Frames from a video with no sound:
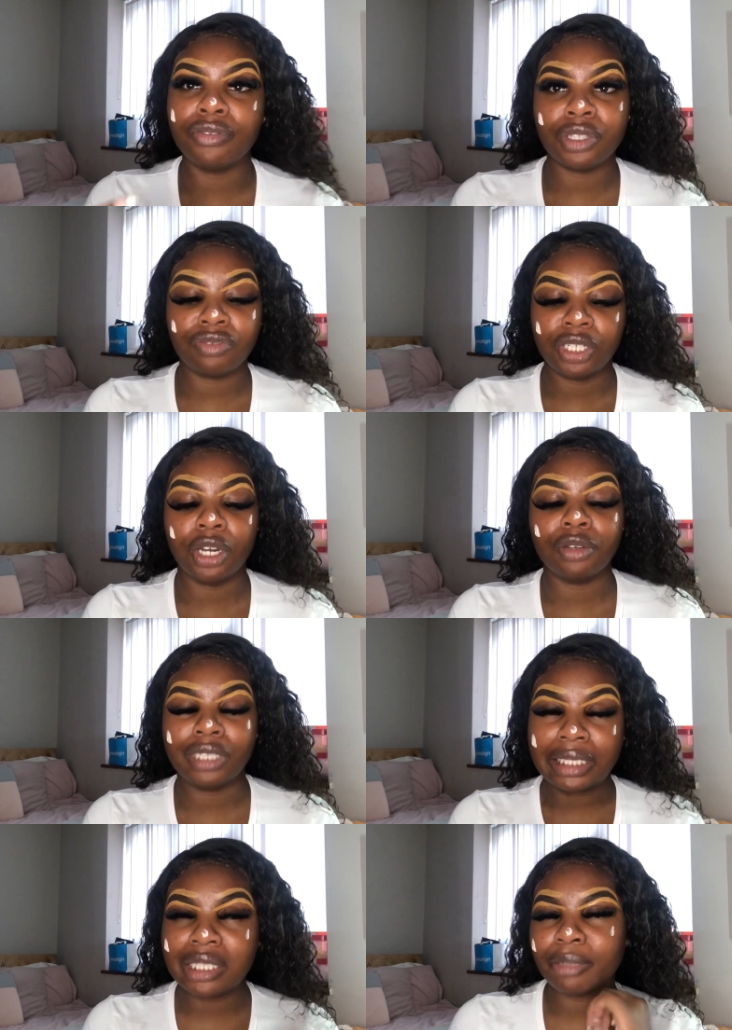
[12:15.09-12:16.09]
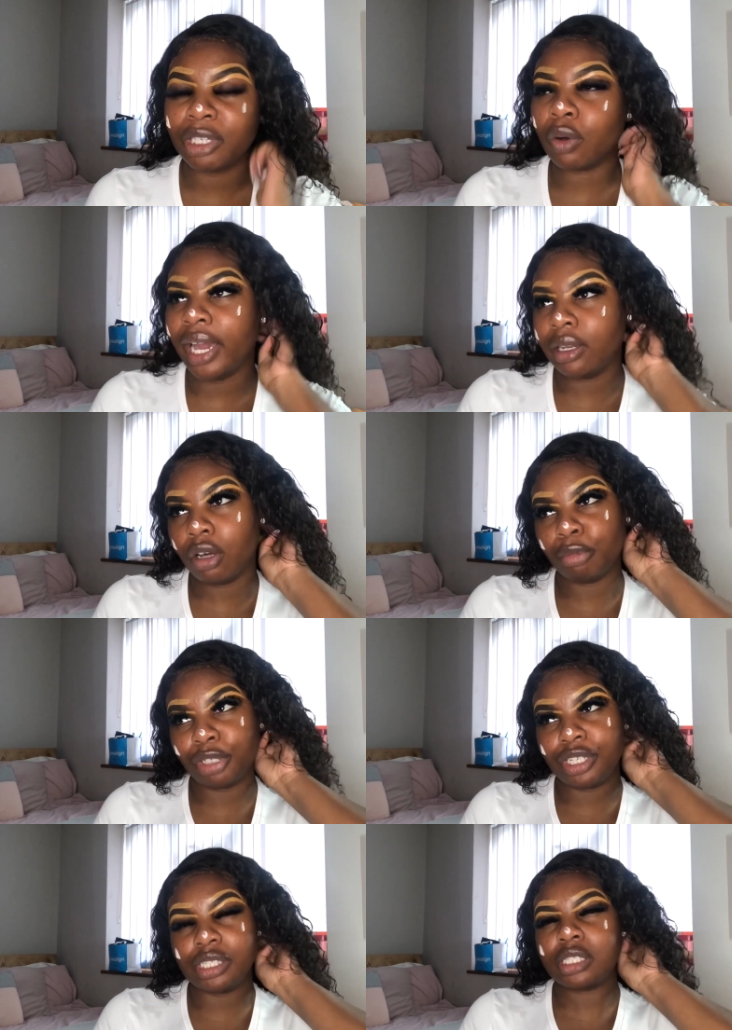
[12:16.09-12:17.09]
the video needs to be quite long
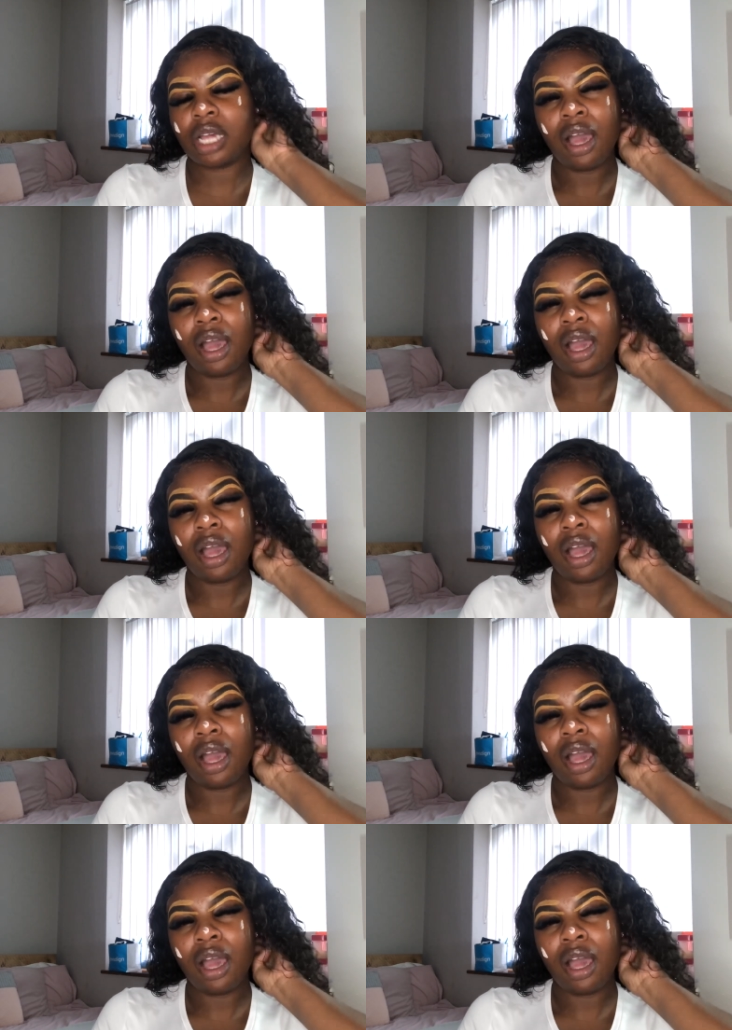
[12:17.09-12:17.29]
because